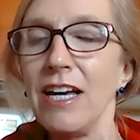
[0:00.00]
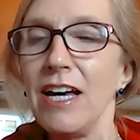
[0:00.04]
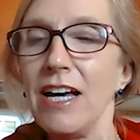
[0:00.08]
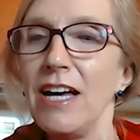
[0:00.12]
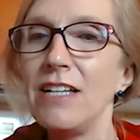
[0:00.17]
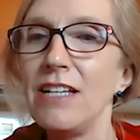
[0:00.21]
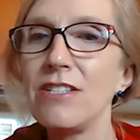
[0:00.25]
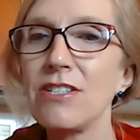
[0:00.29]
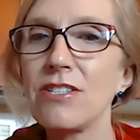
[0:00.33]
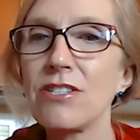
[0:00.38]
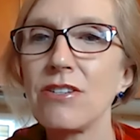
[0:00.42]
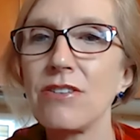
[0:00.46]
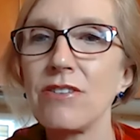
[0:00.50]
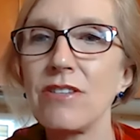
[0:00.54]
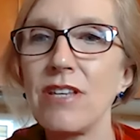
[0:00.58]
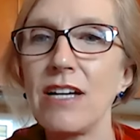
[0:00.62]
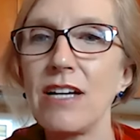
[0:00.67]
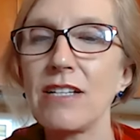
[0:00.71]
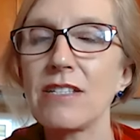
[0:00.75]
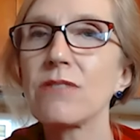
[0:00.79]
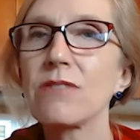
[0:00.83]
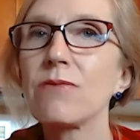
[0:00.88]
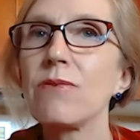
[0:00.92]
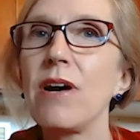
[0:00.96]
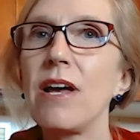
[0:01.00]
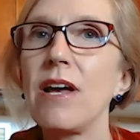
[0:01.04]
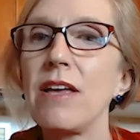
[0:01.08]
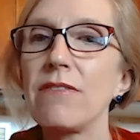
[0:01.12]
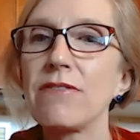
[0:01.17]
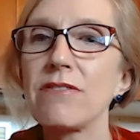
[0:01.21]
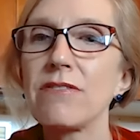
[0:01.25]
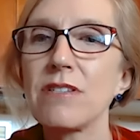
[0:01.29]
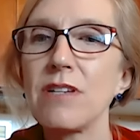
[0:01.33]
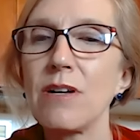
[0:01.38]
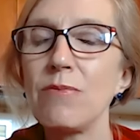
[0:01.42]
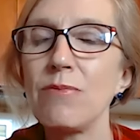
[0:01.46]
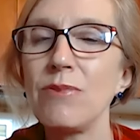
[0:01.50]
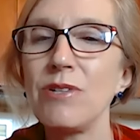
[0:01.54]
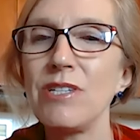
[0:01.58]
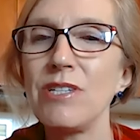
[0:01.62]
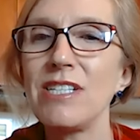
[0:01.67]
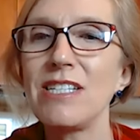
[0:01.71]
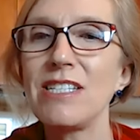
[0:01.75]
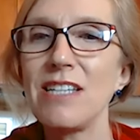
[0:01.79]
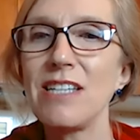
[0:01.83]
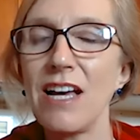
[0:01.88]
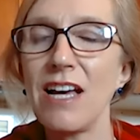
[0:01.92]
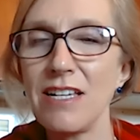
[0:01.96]
And so that's why if
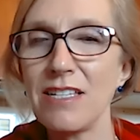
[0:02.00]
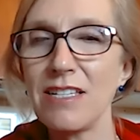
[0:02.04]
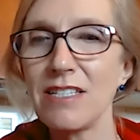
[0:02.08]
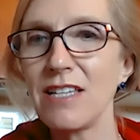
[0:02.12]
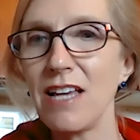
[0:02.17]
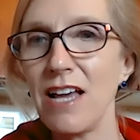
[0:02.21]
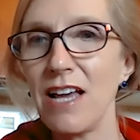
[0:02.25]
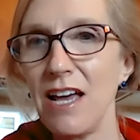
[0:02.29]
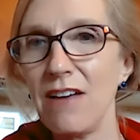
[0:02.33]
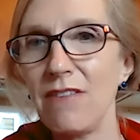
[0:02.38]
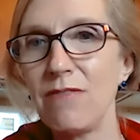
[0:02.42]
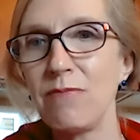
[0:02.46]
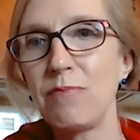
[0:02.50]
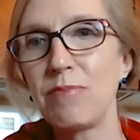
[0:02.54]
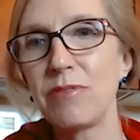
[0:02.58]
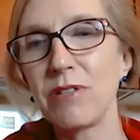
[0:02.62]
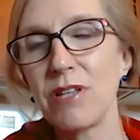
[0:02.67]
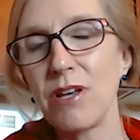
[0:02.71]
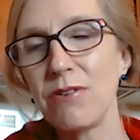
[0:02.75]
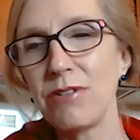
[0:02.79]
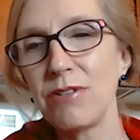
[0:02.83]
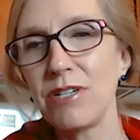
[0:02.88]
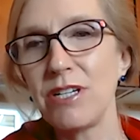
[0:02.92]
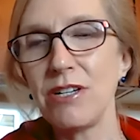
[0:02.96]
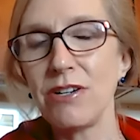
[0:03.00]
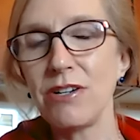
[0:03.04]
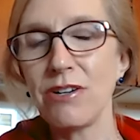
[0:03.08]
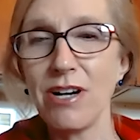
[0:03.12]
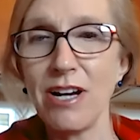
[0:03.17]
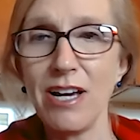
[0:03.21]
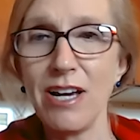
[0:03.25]
someone does have bloating or